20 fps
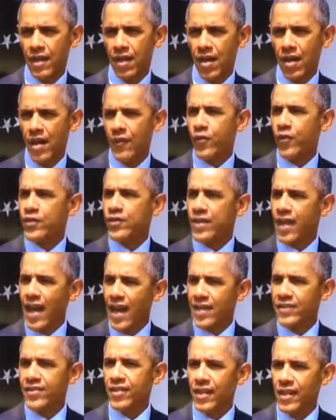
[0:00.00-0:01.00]
our efforts to
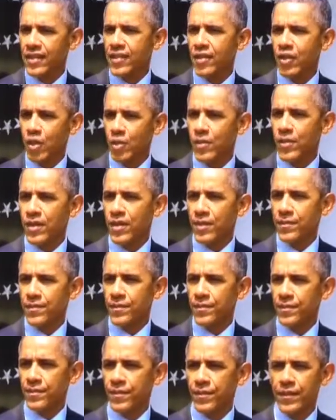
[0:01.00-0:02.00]
isolate Cuba,
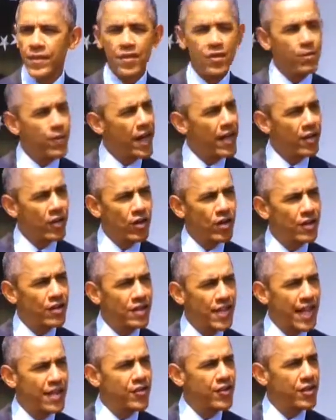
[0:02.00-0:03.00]
despite good
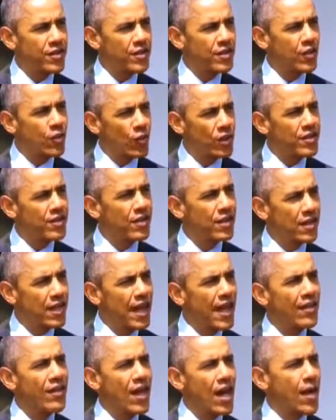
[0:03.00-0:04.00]
intentions,
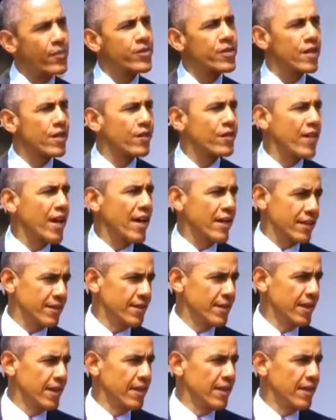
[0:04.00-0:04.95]
increasingly had the opposite effect,